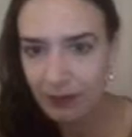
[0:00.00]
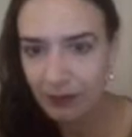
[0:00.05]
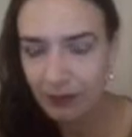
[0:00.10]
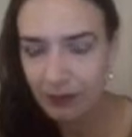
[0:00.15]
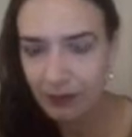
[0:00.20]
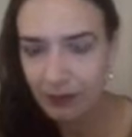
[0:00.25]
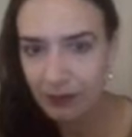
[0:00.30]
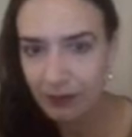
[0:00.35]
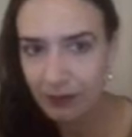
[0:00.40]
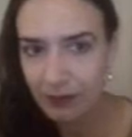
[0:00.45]

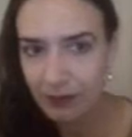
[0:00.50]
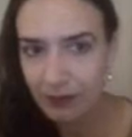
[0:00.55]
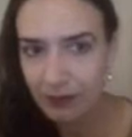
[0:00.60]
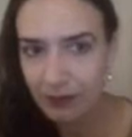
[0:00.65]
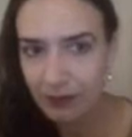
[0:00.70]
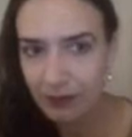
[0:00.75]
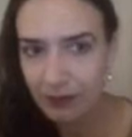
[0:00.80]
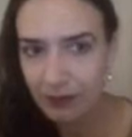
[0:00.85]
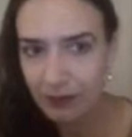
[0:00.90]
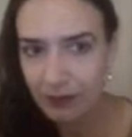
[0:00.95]

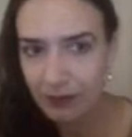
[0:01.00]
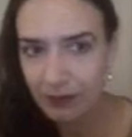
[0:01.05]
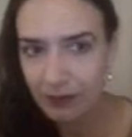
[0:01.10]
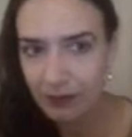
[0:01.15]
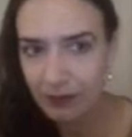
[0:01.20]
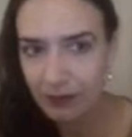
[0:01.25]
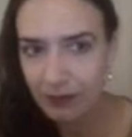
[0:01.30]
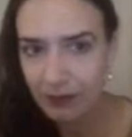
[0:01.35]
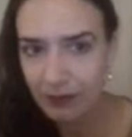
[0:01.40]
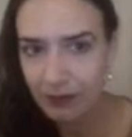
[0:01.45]

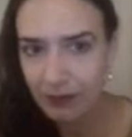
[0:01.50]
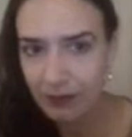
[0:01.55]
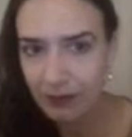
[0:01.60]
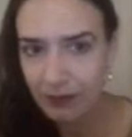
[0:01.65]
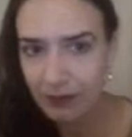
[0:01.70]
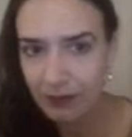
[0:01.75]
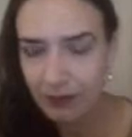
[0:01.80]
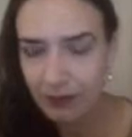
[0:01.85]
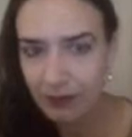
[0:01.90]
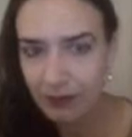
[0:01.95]

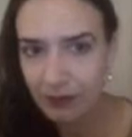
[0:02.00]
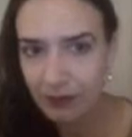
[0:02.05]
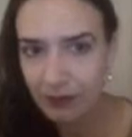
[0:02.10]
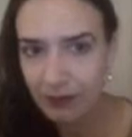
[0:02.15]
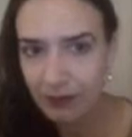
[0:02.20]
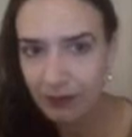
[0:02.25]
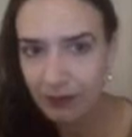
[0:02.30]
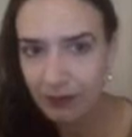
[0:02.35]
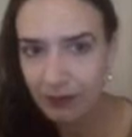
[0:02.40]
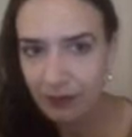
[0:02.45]

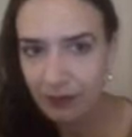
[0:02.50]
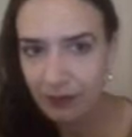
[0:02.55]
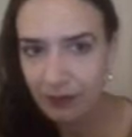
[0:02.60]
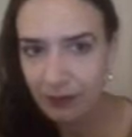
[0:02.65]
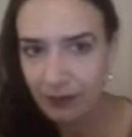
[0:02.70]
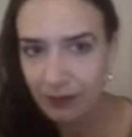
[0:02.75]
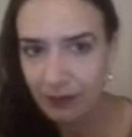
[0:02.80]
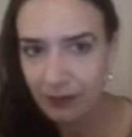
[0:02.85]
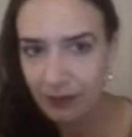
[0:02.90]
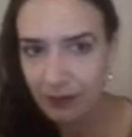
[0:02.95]

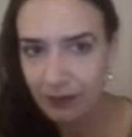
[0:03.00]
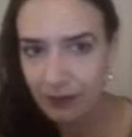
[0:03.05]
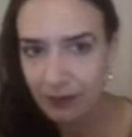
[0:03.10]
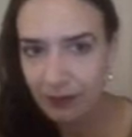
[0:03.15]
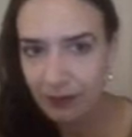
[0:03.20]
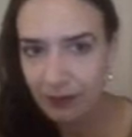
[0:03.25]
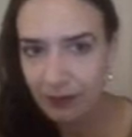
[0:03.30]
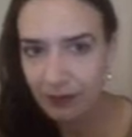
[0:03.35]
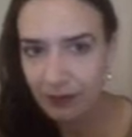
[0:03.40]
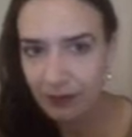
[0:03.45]

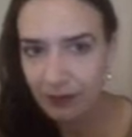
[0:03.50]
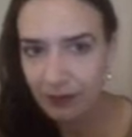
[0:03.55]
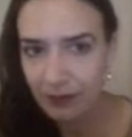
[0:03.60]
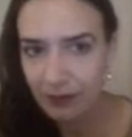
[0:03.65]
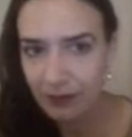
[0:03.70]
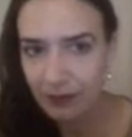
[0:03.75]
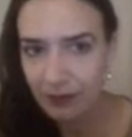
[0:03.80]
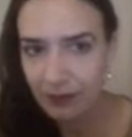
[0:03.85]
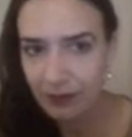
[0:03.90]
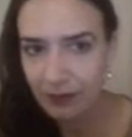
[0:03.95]

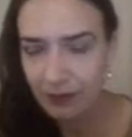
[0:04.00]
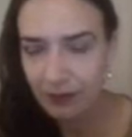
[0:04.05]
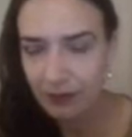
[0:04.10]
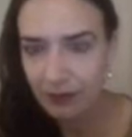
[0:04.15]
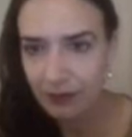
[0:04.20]
This person isn't speaking.